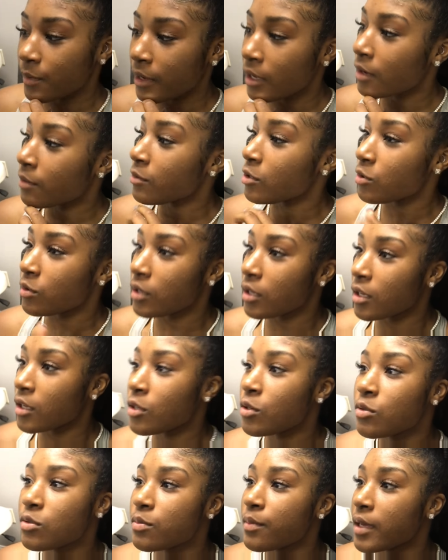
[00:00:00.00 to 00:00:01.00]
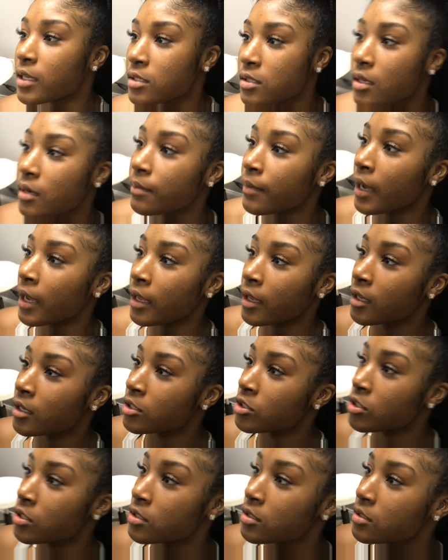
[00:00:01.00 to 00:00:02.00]
ma'am, you did. You messed up my
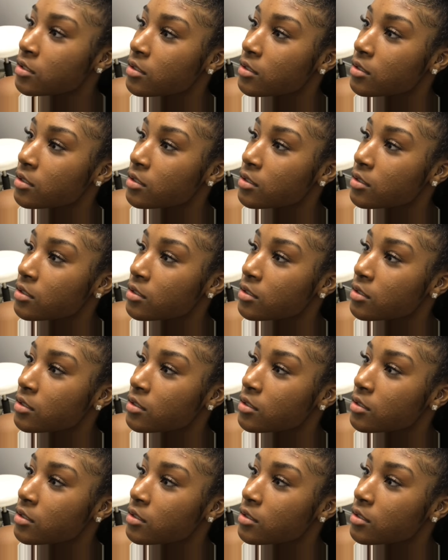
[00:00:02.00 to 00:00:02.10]
edges.